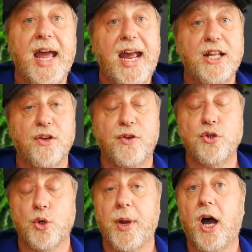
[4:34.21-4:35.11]
In the
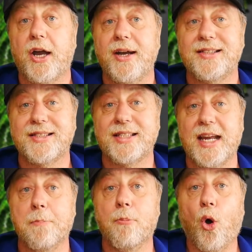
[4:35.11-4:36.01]
future, we are going to
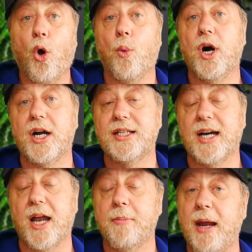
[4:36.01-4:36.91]
see more work
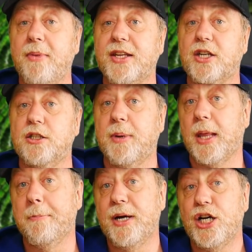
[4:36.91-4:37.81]
done. Maybe there's going to be
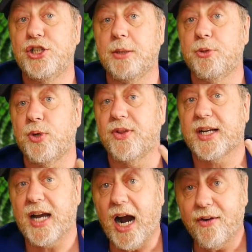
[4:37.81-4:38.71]
the merging between the
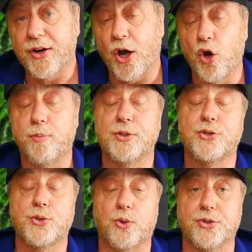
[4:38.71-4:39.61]
current open
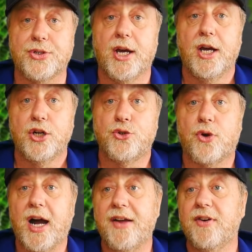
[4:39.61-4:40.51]
source
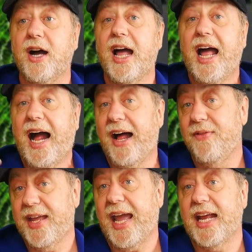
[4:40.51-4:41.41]
driver
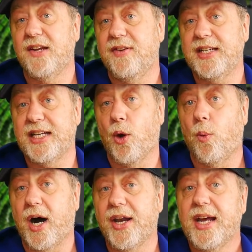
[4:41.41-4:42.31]
and the NVIDIA
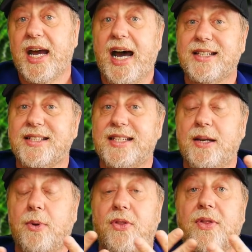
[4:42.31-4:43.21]
one and to see
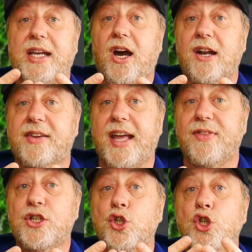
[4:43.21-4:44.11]
whether they kind of get
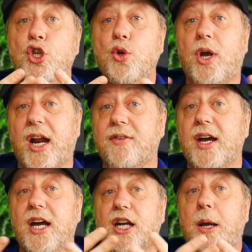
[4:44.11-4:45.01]
this new kind of
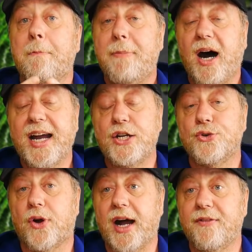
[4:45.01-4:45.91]
combined
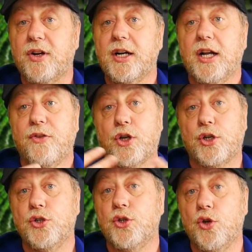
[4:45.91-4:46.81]
driver that
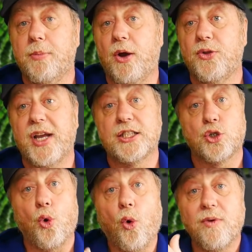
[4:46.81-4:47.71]
can do both things.
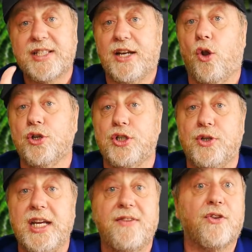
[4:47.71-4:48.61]
Because all the technology
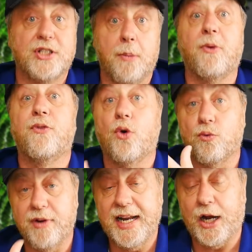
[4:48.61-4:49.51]
you need, for example, for
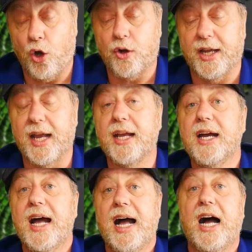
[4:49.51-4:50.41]
reclocking
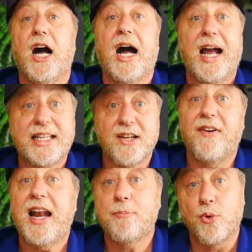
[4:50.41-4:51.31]
uh, is
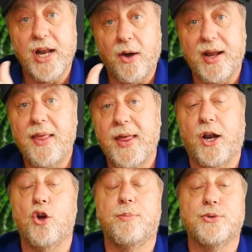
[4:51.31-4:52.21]
available now in that
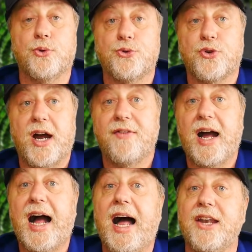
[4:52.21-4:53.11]
open source
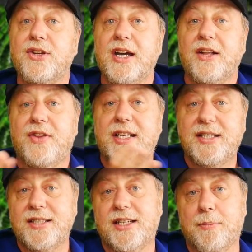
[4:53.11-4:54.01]
driver and the
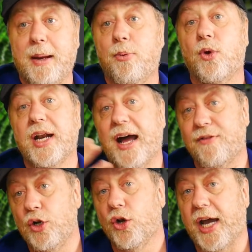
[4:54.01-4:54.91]
existing people can have
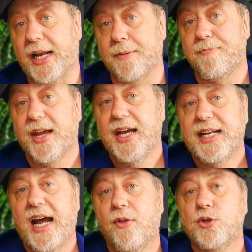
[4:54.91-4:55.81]
a look at it.
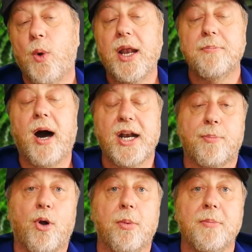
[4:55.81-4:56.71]
Now, there's one minor
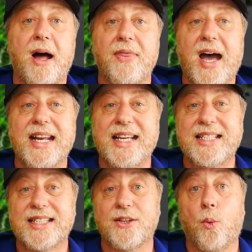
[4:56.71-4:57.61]
problem and that
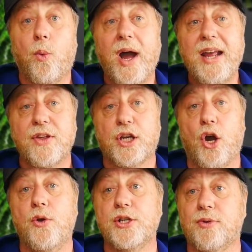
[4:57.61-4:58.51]
is that the way the
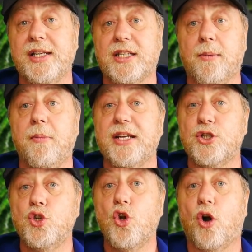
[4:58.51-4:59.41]
code is released at the moment, it's
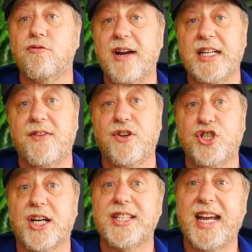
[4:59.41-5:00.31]
not ready for
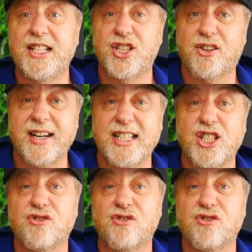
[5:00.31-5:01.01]
just integrating